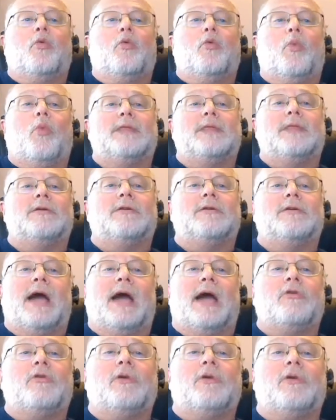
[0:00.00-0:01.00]
what they're
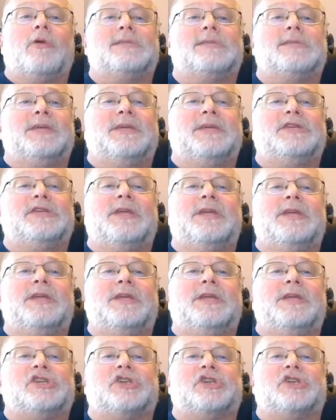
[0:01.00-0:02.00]
now going to be doing
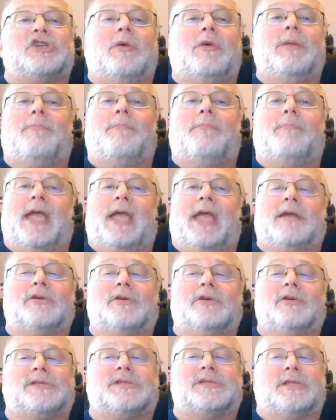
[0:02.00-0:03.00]
is showing
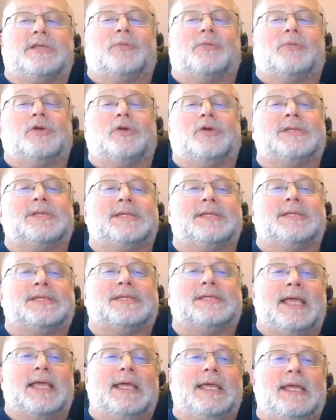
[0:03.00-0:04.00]
banners to the person
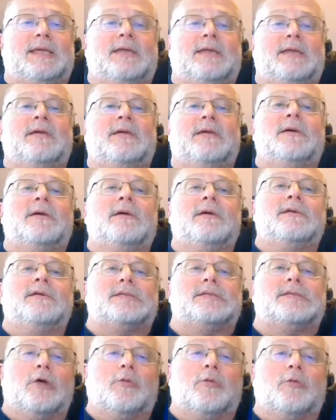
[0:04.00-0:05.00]
saying,
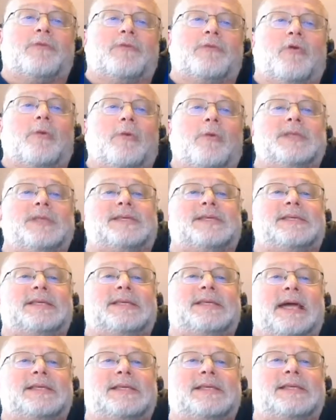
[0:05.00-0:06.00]
slow performance
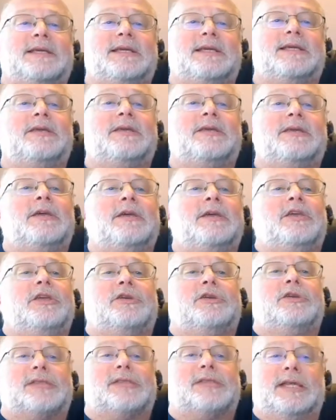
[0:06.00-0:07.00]
detected,
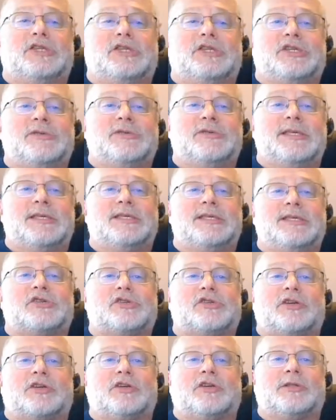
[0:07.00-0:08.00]
your site's using this
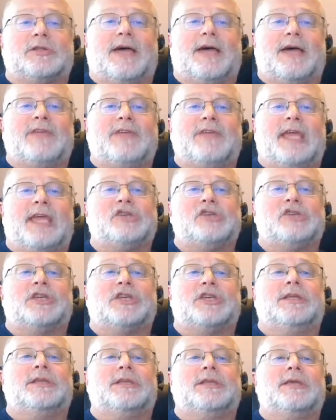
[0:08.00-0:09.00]
structural
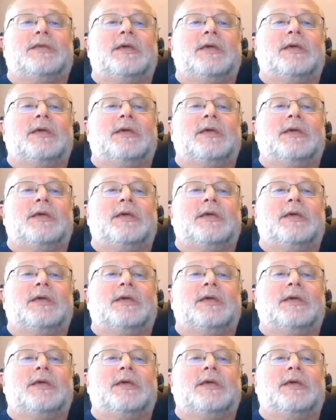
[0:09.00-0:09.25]
navigation,